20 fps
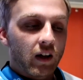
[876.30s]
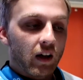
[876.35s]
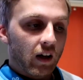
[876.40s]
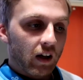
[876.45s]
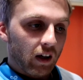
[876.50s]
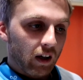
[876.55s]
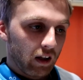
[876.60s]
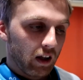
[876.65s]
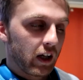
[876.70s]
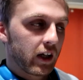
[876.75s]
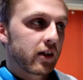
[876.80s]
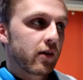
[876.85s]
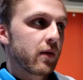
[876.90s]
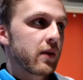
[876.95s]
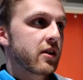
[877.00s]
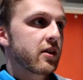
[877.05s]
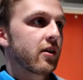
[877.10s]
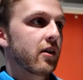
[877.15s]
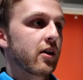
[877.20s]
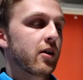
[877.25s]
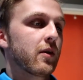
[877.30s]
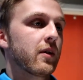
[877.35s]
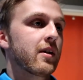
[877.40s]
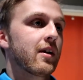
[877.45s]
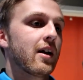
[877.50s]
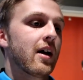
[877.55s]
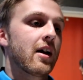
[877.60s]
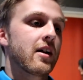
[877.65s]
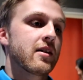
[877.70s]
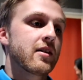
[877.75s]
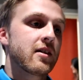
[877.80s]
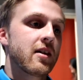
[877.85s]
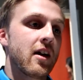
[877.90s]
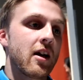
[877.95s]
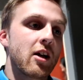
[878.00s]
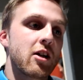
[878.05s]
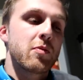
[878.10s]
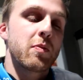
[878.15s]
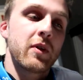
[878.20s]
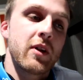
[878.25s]
Uh, luckily we still ended with a
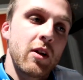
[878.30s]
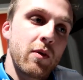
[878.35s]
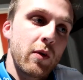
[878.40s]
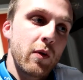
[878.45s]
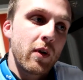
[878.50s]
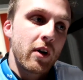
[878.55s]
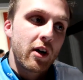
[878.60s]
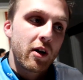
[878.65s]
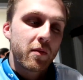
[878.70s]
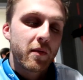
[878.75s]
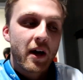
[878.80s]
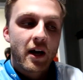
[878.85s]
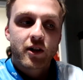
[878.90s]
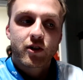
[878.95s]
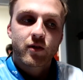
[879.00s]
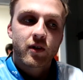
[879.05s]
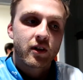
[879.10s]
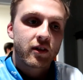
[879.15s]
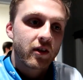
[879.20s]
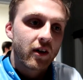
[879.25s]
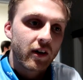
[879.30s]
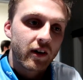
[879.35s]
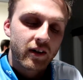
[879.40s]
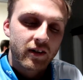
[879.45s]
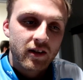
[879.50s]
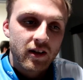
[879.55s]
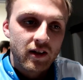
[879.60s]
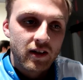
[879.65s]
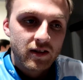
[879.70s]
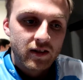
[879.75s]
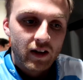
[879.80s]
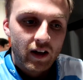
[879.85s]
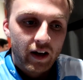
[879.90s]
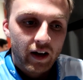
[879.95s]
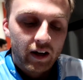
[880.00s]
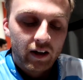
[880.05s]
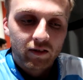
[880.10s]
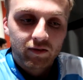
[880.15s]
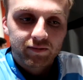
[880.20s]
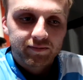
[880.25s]
9-6, but then we went on a bad streak targeting T
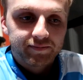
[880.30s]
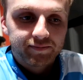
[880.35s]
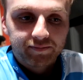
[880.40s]
side.